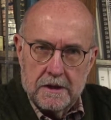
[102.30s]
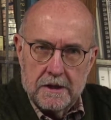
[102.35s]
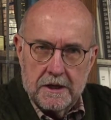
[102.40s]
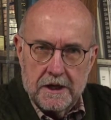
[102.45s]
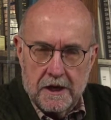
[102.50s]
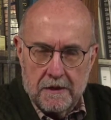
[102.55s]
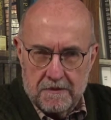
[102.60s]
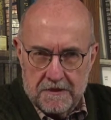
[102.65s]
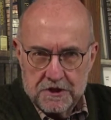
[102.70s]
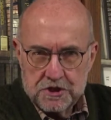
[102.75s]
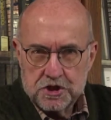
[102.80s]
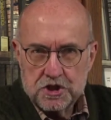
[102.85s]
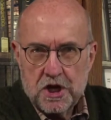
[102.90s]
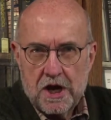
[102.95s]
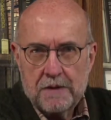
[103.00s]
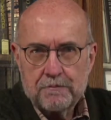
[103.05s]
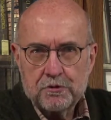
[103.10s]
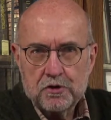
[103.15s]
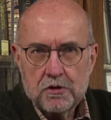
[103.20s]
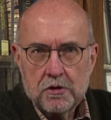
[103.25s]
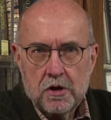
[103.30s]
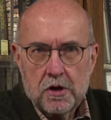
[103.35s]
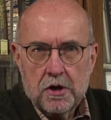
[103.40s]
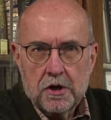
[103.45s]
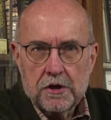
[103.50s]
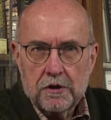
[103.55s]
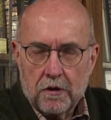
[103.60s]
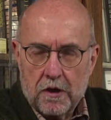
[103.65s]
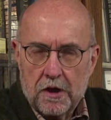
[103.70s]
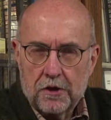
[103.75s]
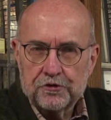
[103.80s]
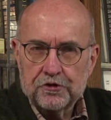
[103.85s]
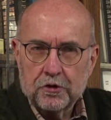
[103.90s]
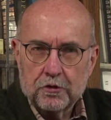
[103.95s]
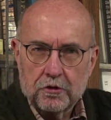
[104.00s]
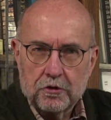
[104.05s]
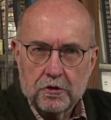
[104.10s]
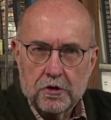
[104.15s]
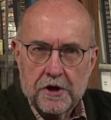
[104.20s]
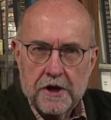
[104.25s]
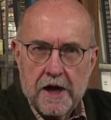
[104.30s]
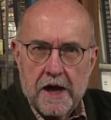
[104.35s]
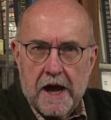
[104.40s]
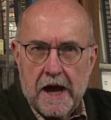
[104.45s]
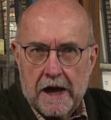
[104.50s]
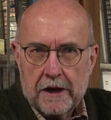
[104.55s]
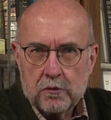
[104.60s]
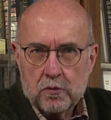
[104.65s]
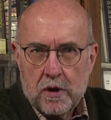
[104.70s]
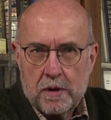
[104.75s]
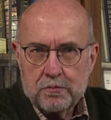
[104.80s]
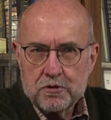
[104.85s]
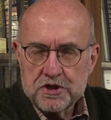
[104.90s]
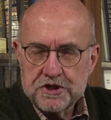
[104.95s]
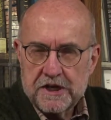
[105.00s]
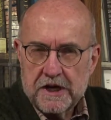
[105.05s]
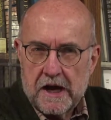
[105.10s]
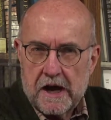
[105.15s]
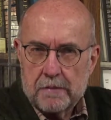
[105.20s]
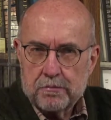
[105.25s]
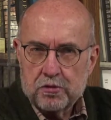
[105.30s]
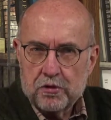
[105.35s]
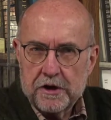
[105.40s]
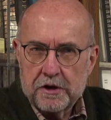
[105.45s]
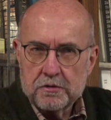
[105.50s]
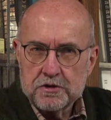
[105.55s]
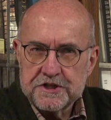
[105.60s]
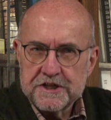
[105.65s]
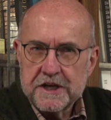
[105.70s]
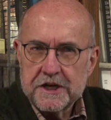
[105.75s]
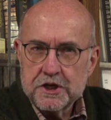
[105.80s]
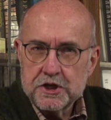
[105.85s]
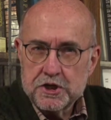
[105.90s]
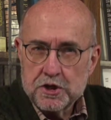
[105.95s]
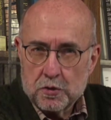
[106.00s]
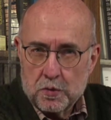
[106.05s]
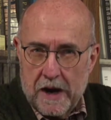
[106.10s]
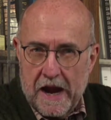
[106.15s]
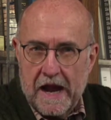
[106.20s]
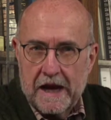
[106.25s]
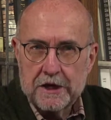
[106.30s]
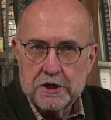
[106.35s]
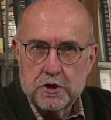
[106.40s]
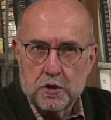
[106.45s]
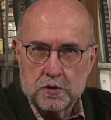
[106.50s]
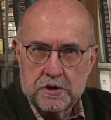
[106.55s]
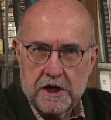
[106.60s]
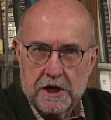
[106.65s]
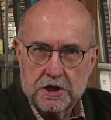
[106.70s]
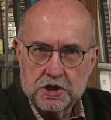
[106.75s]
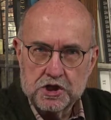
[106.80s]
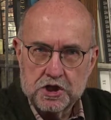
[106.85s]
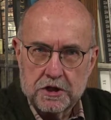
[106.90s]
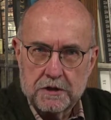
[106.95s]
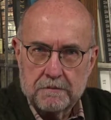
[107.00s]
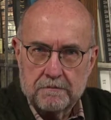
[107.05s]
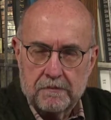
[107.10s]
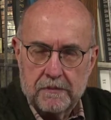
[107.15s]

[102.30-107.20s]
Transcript: In this chapter, you'll also learn how to represent operators in Dirac notation,